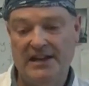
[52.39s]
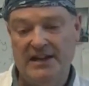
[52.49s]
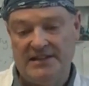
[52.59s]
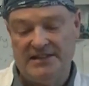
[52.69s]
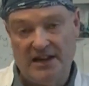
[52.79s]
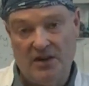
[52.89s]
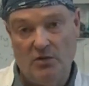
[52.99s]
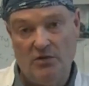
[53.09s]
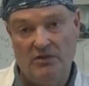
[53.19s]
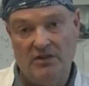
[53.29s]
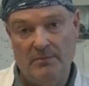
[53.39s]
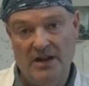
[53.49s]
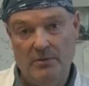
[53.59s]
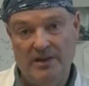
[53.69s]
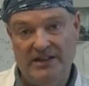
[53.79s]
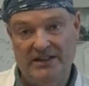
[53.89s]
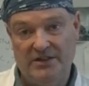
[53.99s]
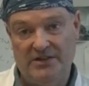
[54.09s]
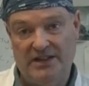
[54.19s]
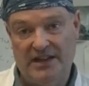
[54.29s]
So the meal we're going to do
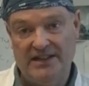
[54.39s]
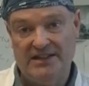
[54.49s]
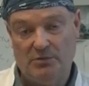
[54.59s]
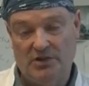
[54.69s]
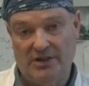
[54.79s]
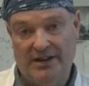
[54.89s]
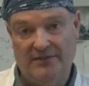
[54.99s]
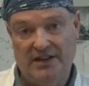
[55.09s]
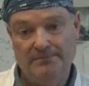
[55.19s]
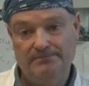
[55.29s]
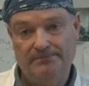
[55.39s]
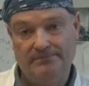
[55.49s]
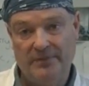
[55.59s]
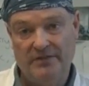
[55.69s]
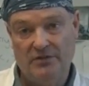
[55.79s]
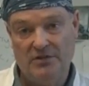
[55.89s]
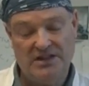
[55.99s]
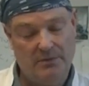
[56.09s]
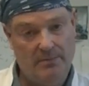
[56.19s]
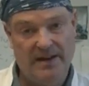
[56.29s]
today is one you have done before,
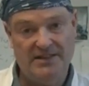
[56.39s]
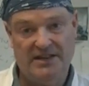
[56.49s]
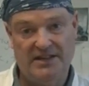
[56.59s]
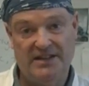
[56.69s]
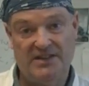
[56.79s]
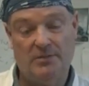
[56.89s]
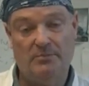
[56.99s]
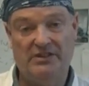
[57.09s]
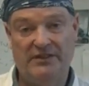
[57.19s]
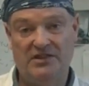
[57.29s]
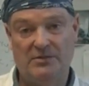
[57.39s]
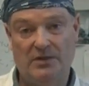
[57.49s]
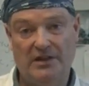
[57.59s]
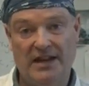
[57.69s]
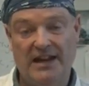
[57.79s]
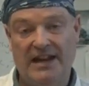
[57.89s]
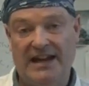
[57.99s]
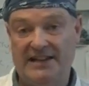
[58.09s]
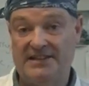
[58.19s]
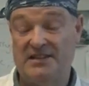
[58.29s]
so we're basing this on previous work,
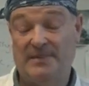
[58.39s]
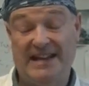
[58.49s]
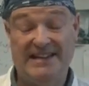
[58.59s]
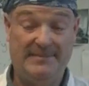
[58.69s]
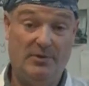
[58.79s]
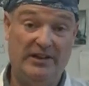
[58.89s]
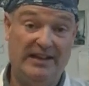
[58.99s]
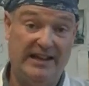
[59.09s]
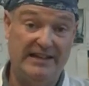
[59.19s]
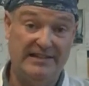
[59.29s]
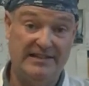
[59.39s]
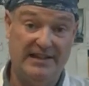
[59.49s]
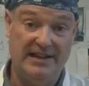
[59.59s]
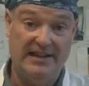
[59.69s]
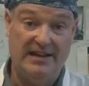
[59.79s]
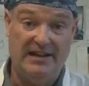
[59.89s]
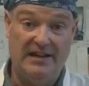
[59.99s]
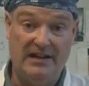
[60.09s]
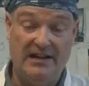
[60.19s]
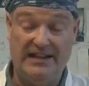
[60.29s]
and it's a spaghetti bolognese,
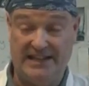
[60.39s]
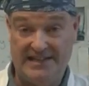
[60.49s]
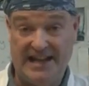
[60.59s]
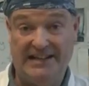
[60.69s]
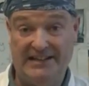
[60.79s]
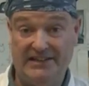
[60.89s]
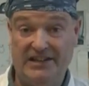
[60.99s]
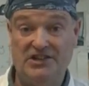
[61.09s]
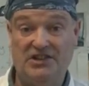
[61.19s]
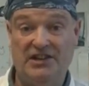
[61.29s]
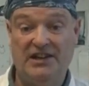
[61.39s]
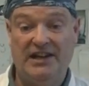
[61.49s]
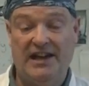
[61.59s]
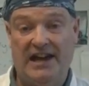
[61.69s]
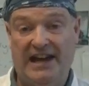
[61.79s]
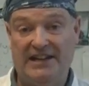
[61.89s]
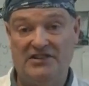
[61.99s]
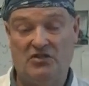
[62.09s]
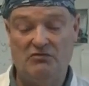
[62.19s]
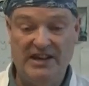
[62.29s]
an Italian dish, and
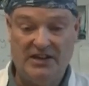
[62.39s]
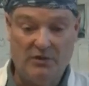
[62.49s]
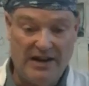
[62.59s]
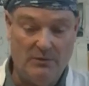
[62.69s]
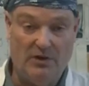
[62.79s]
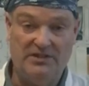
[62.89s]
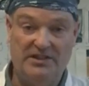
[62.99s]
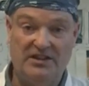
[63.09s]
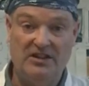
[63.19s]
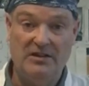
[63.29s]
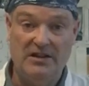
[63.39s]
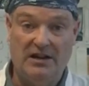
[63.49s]
it's a really great one to do.